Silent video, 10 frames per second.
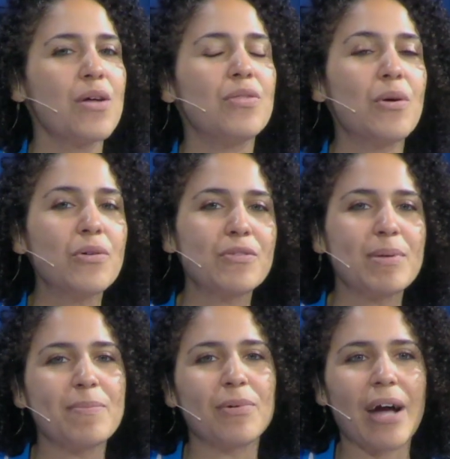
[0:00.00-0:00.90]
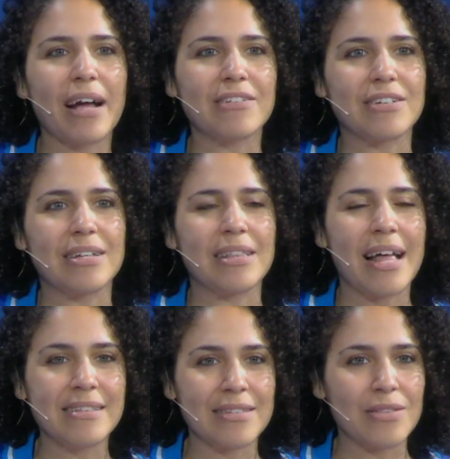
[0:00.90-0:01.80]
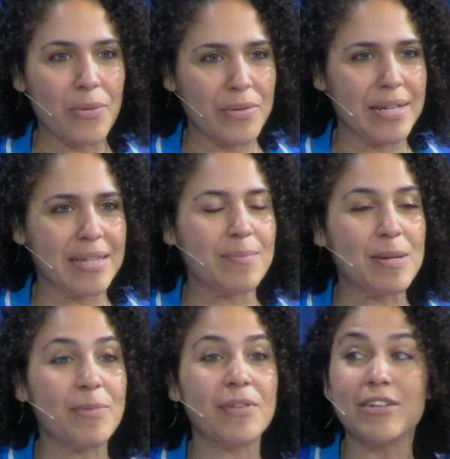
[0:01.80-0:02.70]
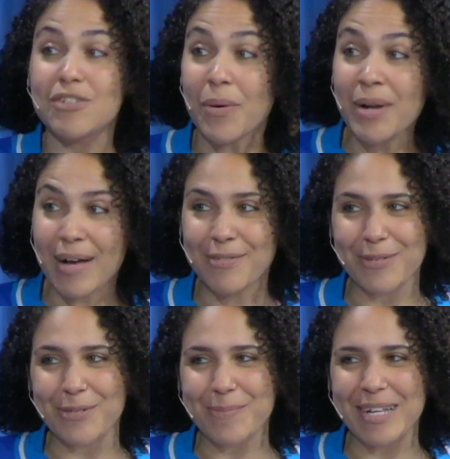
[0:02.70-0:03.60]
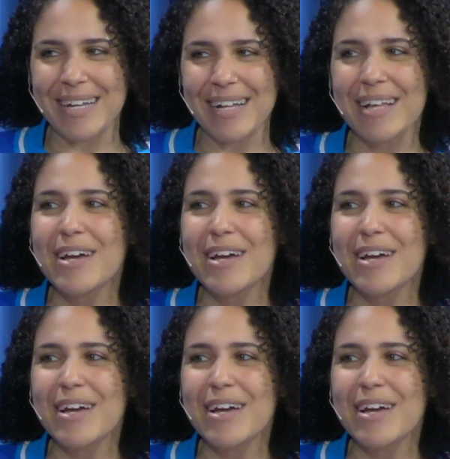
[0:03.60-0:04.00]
Those people are actually less lonely than people that don't have social media.